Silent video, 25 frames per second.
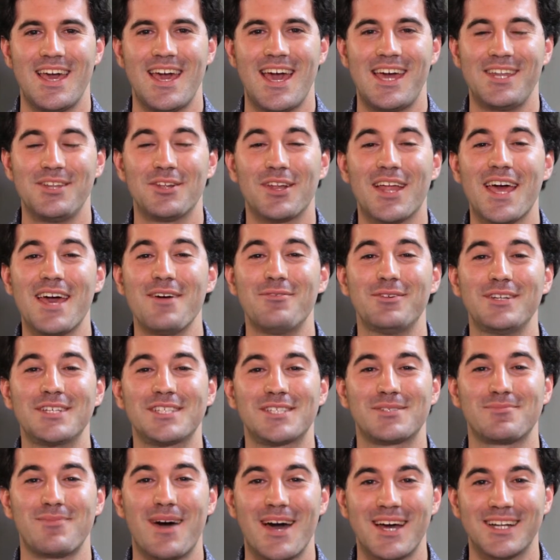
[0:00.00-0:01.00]
And you'll have the
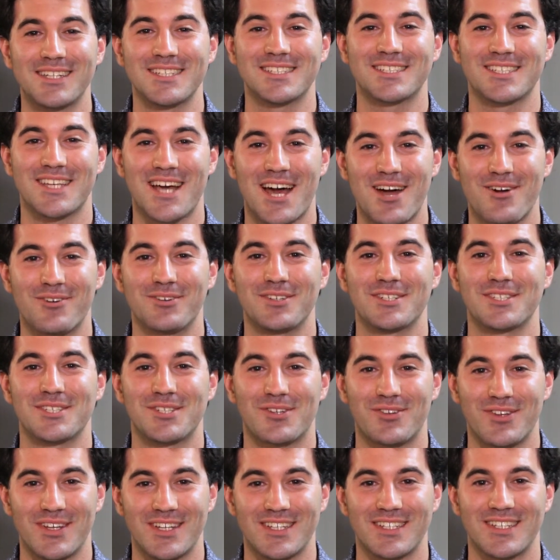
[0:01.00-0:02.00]
smartest car
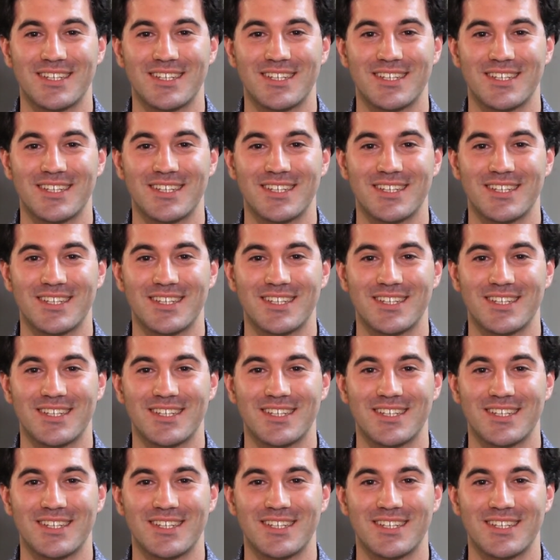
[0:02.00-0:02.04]
industry.